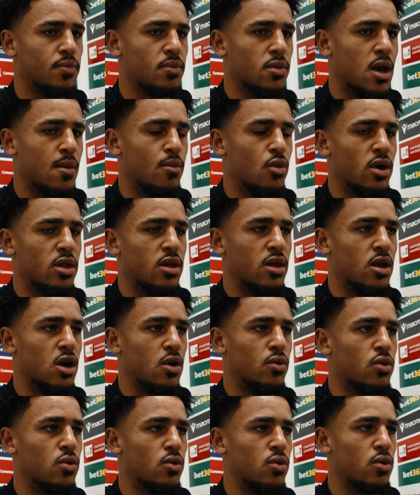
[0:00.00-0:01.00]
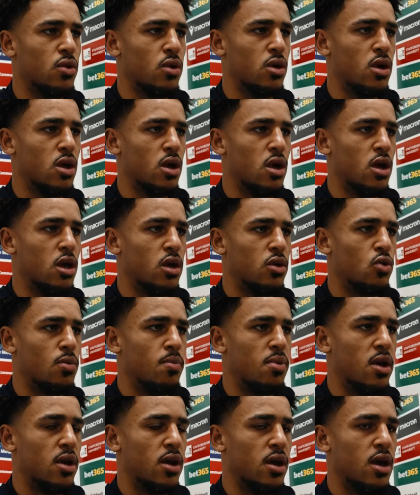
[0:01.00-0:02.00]
I'm ready now to
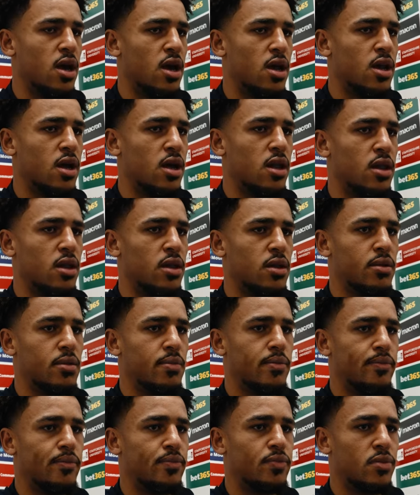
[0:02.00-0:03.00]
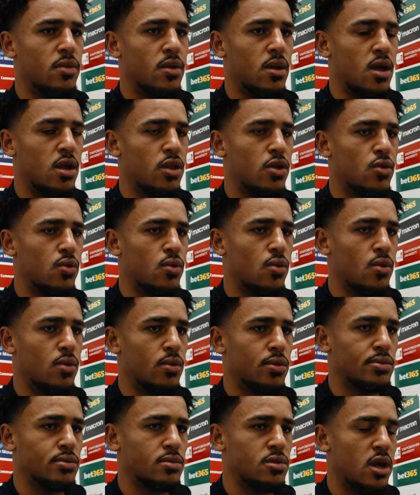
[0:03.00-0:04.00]
play again and
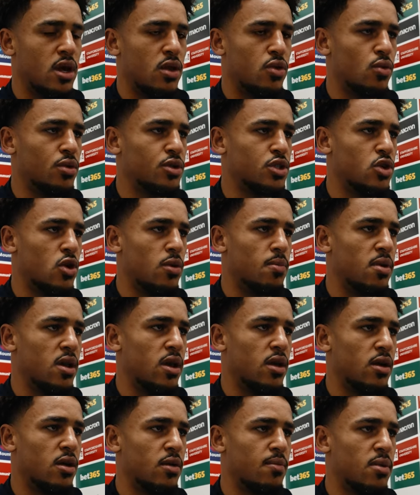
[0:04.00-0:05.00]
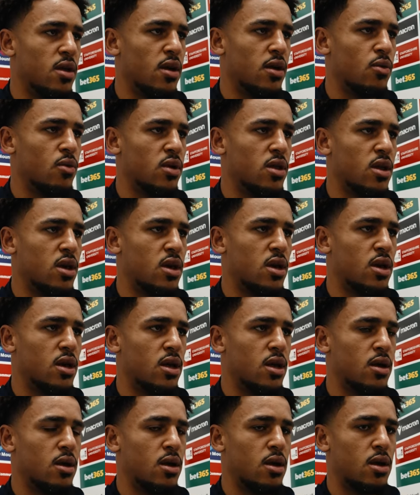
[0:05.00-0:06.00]
to enjoy playing
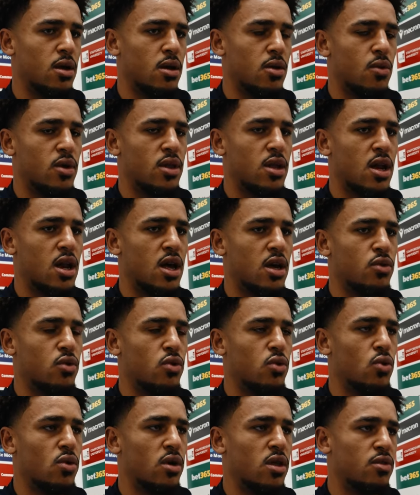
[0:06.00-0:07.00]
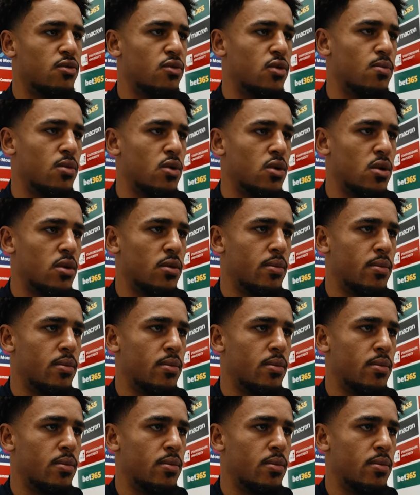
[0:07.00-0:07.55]
what I like to do in football.